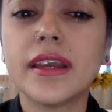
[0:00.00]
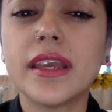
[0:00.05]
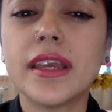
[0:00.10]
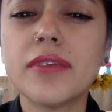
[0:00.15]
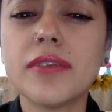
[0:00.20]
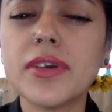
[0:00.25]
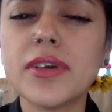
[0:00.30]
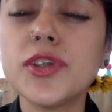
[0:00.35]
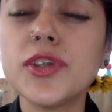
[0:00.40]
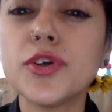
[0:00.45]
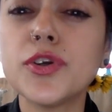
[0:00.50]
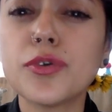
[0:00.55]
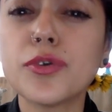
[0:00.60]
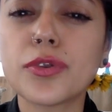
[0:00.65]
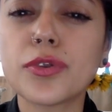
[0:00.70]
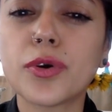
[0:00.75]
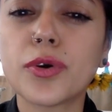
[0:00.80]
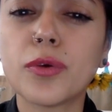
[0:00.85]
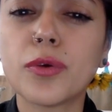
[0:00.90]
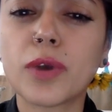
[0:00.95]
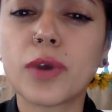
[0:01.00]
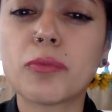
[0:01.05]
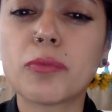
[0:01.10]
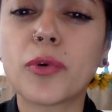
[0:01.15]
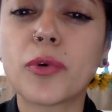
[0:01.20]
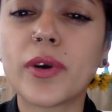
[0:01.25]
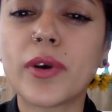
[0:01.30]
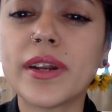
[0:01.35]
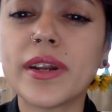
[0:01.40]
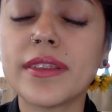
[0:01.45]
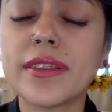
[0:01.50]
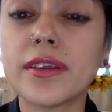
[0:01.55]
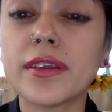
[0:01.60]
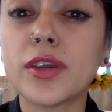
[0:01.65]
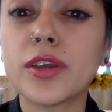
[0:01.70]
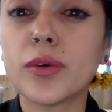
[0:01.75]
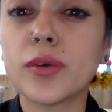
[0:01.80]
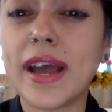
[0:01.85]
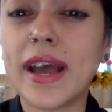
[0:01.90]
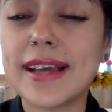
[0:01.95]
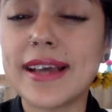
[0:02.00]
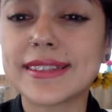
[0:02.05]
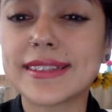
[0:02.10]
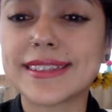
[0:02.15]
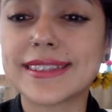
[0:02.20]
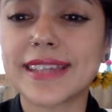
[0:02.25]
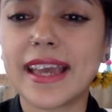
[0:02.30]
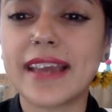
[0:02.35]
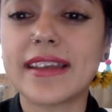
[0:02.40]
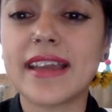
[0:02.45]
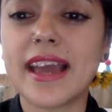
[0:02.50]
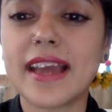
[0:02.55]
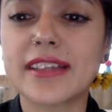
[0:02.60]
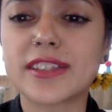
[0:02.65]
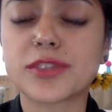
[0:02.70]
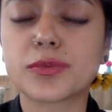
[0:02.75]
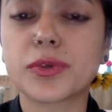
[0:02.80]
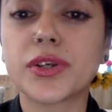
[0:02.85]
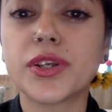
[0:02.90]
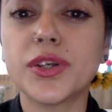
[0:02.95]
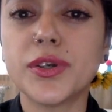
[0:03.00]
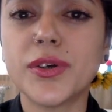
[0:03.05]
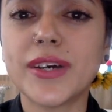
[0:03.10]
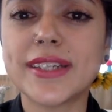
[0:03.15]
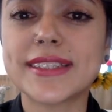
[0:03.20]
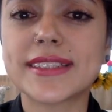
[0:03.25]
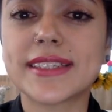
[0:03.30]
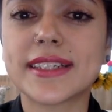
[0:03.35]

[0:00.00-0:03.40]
Even youth who were born in the U.S., and hence were U.S.